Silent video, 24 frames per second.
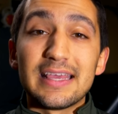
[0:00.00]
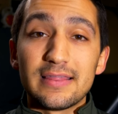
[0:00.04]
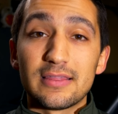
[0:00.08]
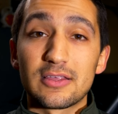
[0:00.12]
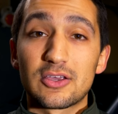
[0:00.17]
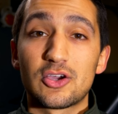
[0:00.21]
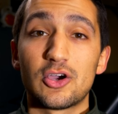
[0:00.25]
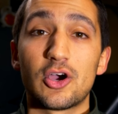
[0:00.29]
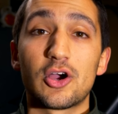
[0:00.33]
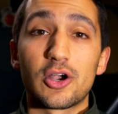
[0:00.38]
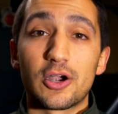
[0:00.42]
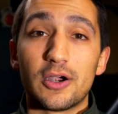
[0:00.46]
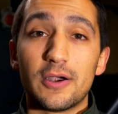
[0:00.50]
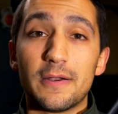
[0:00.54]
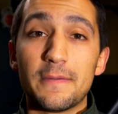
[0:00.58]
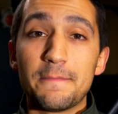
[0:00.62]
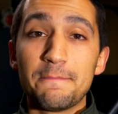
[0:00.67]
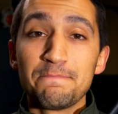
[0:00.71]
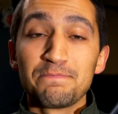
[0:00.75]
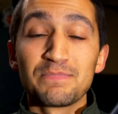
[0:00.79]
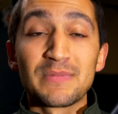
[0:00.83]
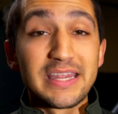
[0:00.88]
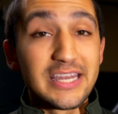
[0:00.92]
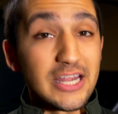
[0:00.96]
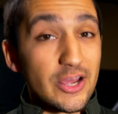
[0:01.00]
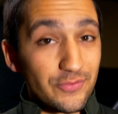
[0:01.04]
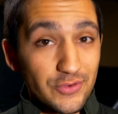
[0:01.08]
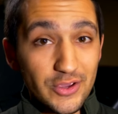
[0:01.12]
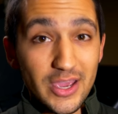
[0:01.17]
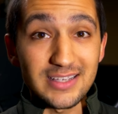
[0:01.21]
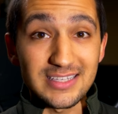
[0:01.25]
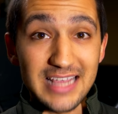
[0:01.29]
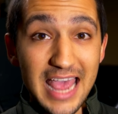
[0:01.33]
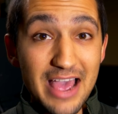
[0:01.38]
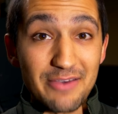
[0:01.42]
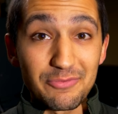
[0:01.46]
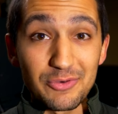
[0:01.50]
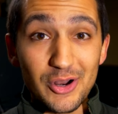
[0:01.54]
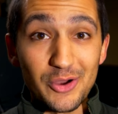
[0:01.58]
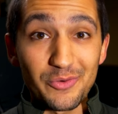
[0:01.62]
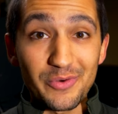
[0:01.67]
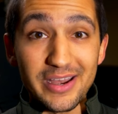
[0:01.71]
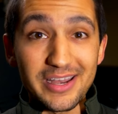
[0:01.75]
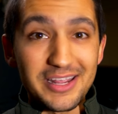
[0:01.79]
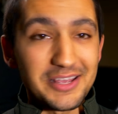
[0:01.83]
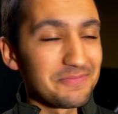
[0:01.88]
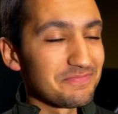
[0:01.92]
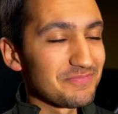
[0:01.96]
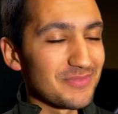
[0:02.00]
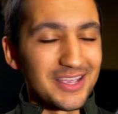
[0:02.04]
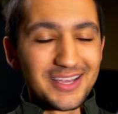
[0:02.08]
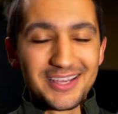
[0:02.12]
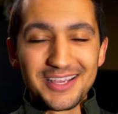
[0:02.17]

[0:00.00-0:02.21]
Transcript: in the car. Now if you guys have one already,